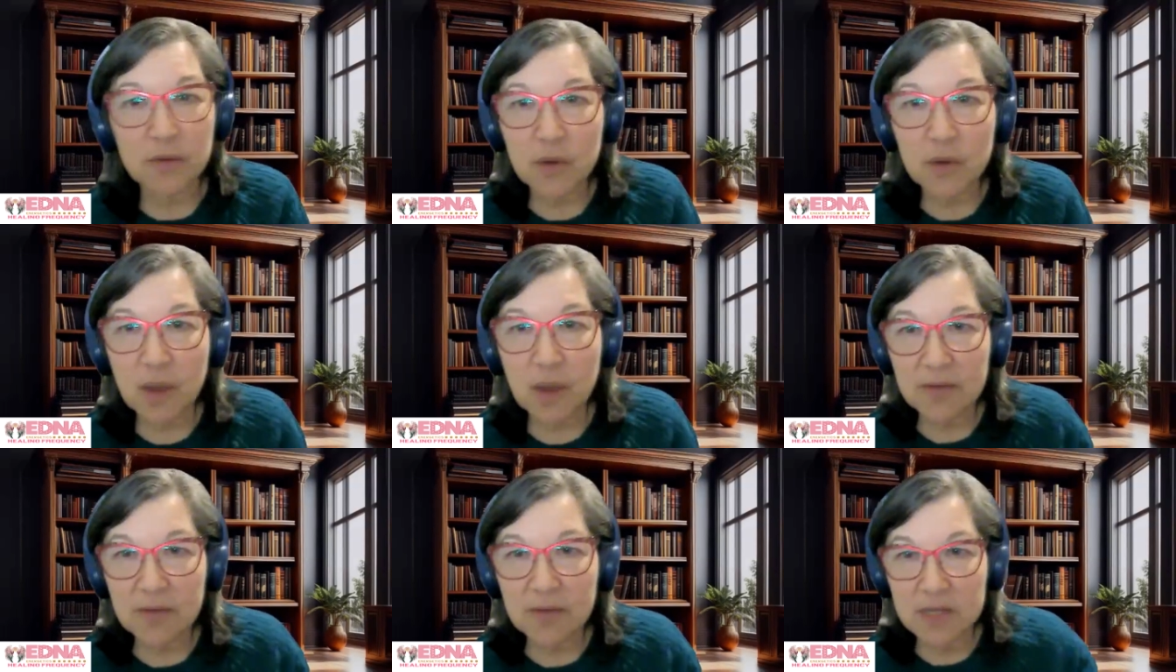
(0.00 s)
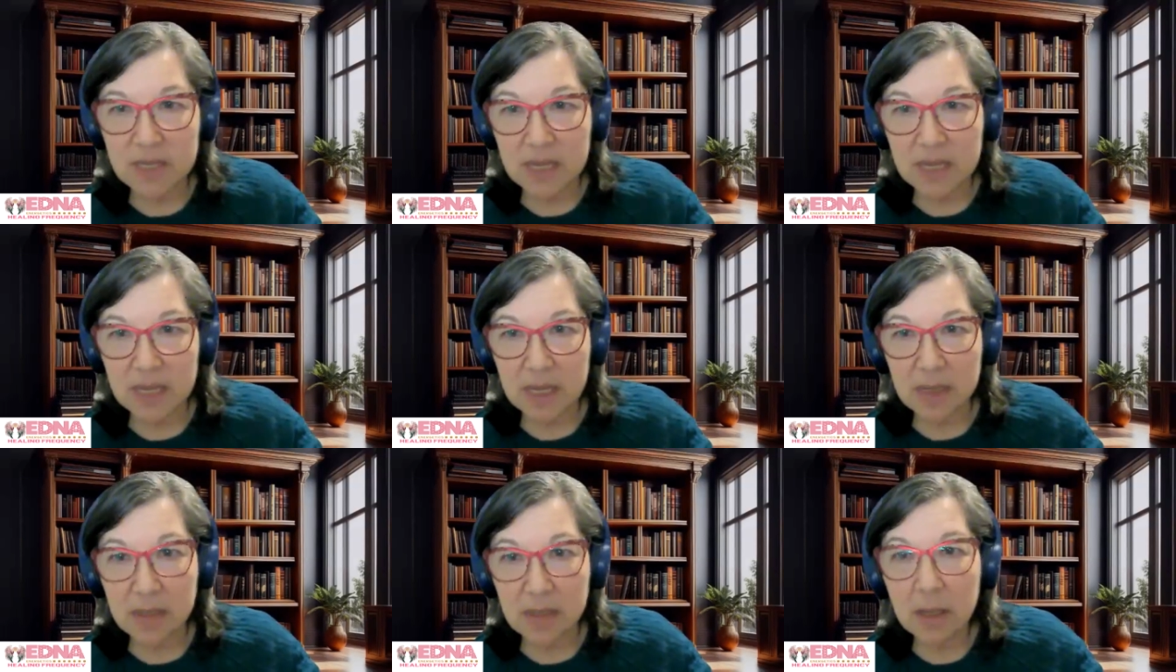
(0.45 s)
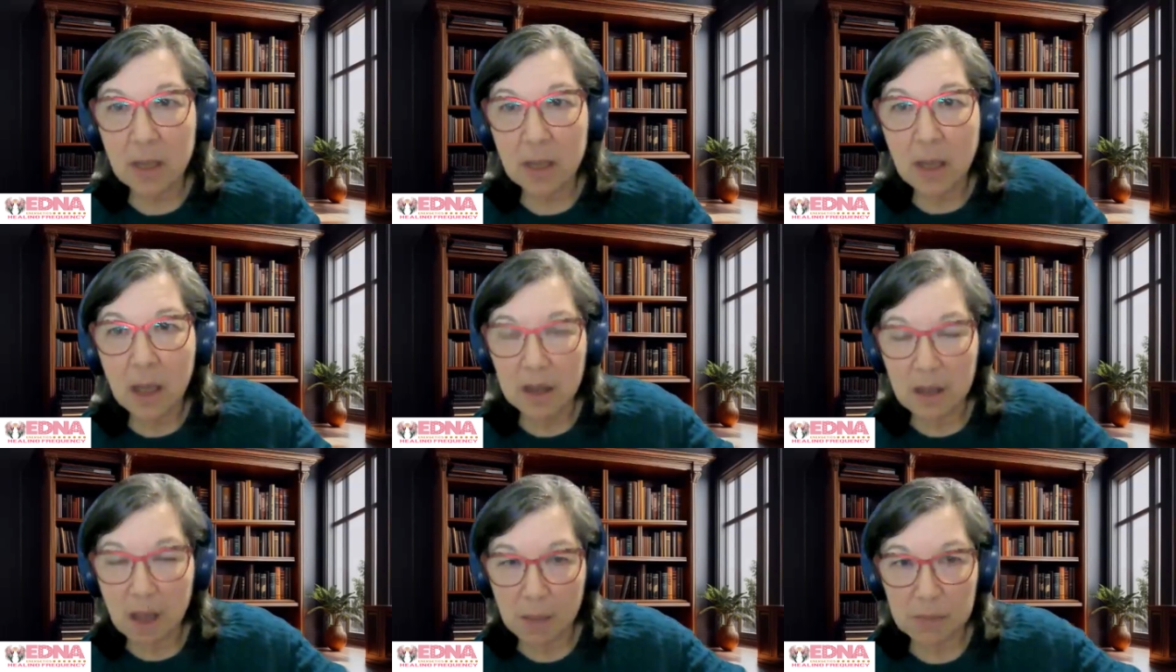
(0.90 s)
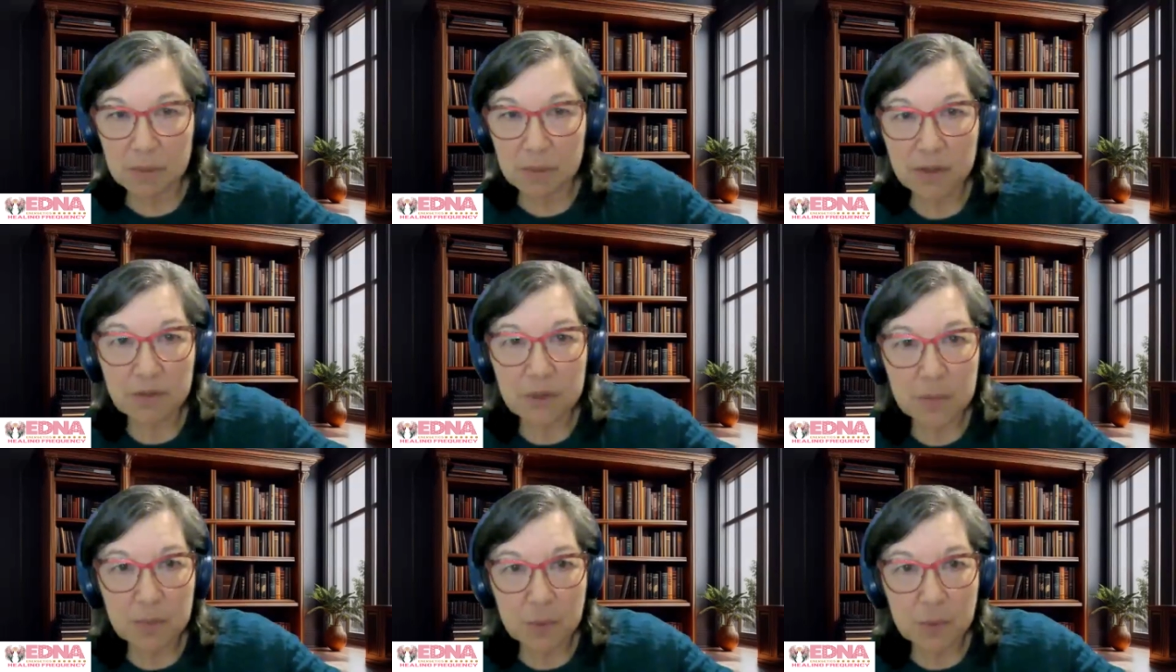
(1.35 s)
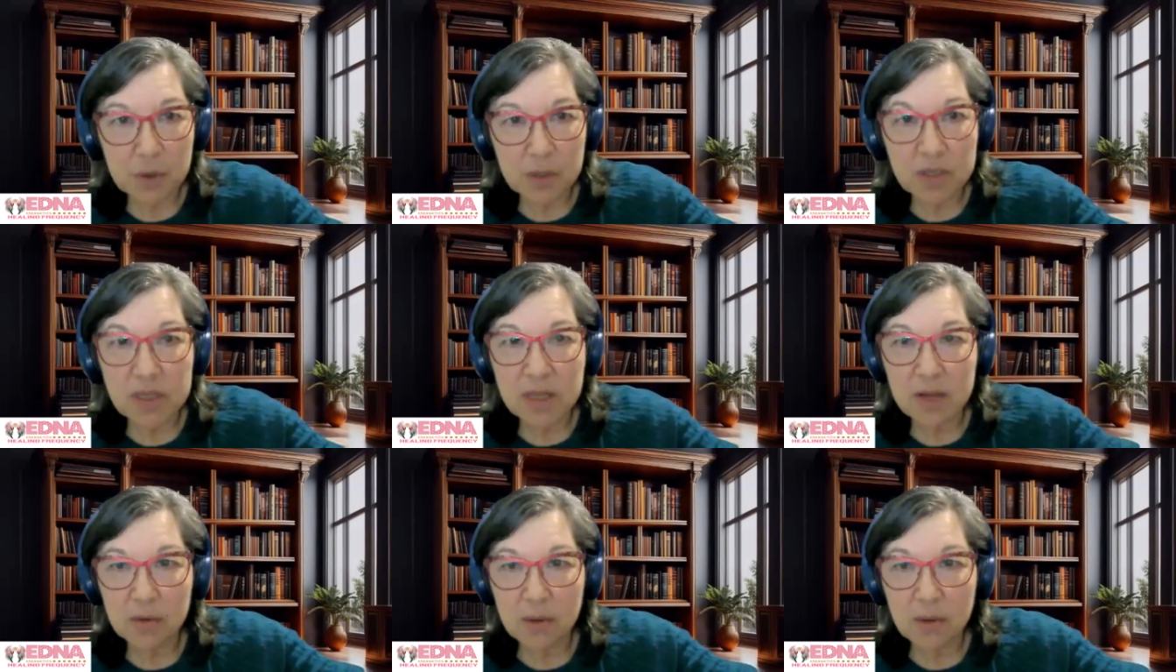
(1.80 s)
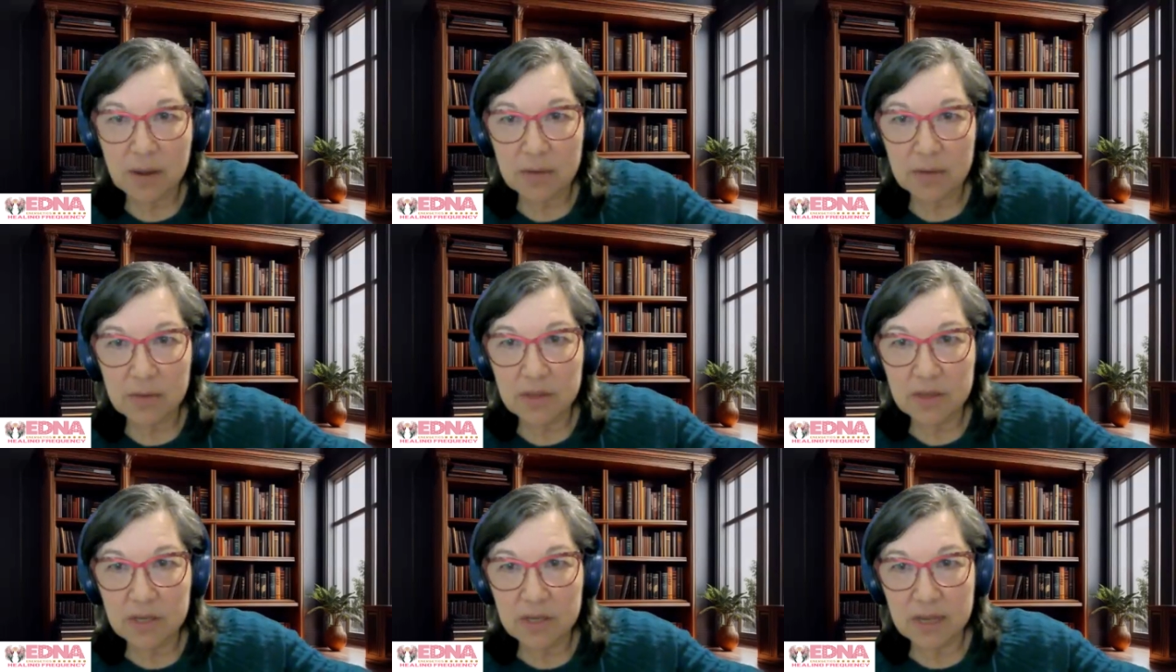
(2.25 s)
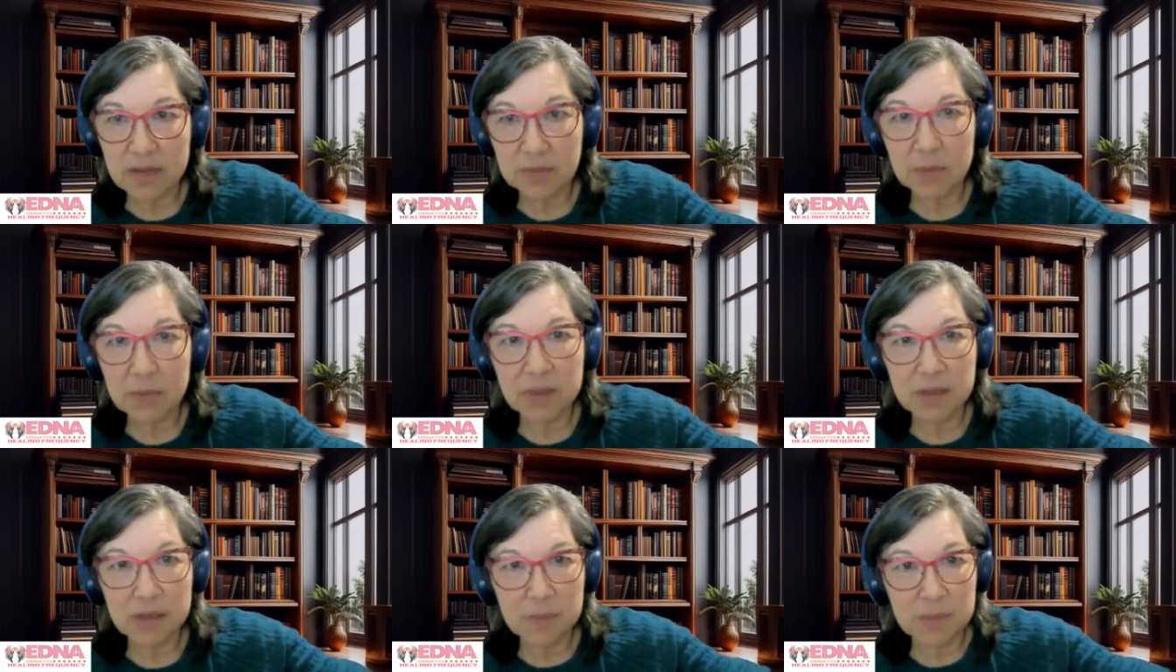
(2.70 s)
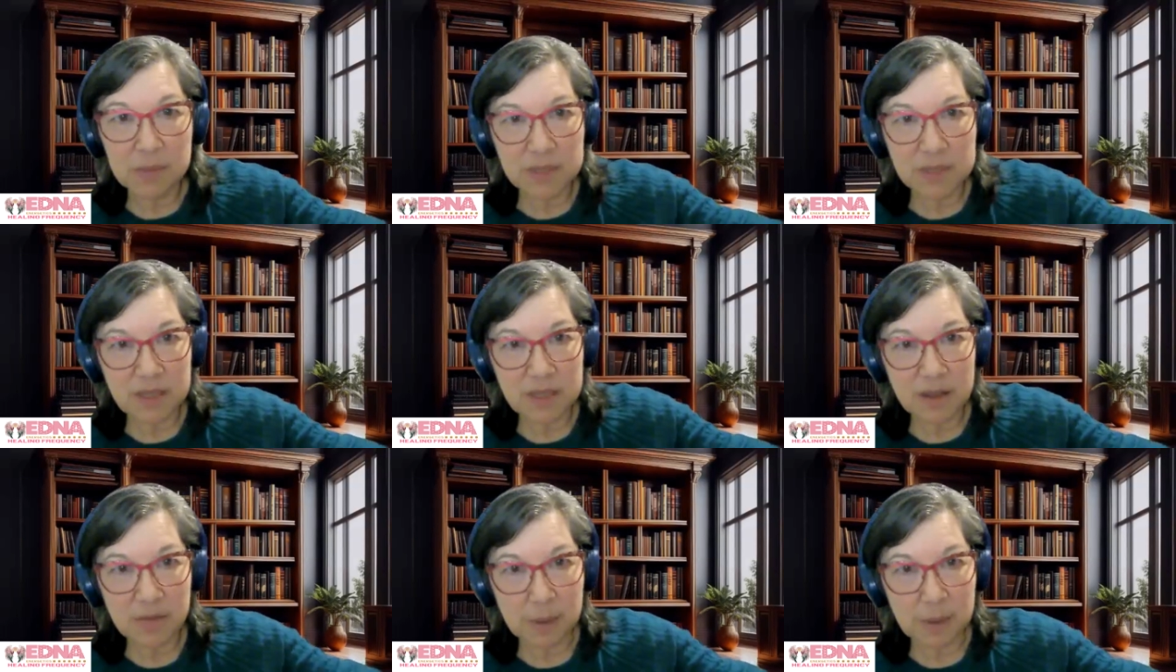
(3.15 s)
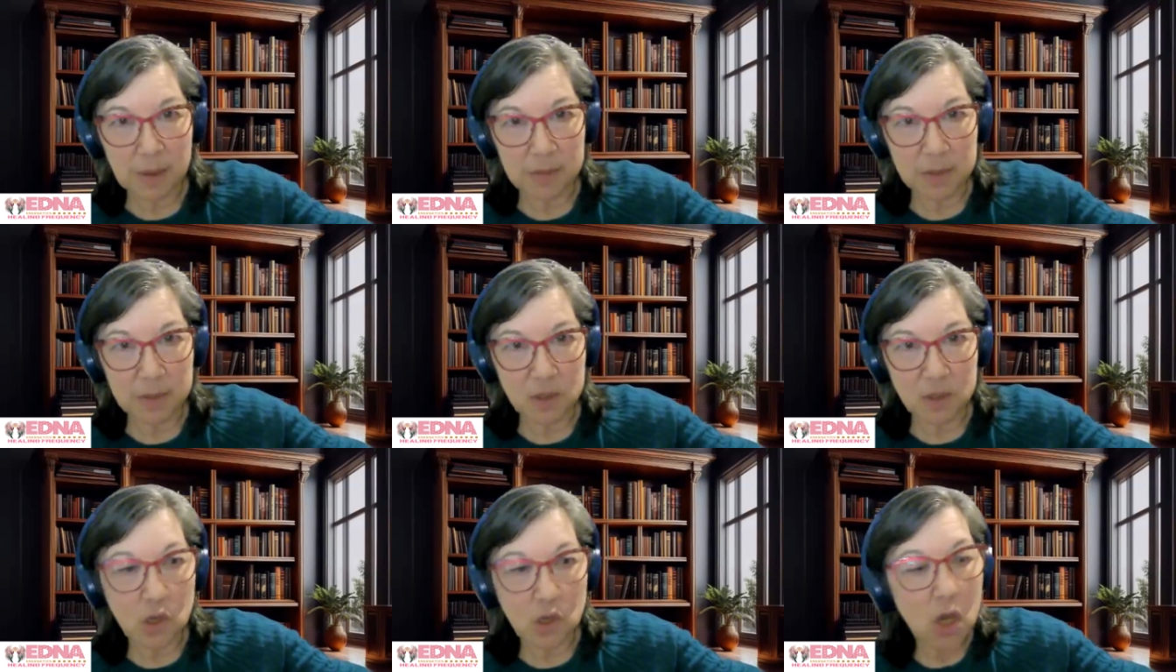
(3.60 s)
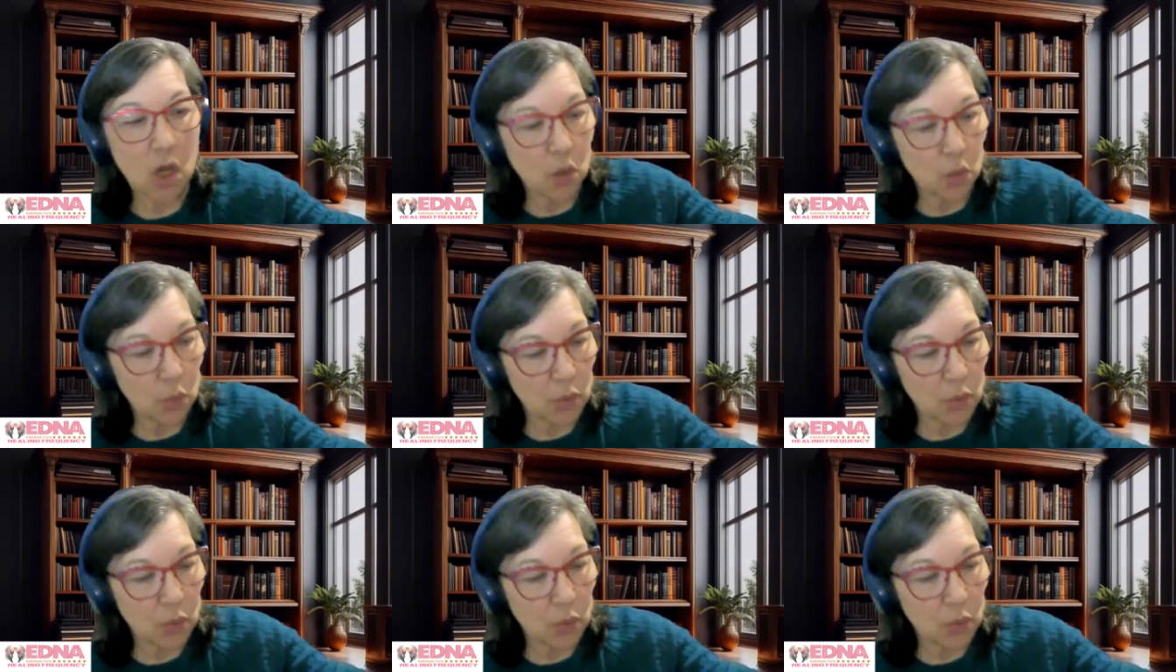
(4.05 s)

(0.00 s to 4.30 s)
number of you have seen a couple of the books that are out on the table that have been self-published.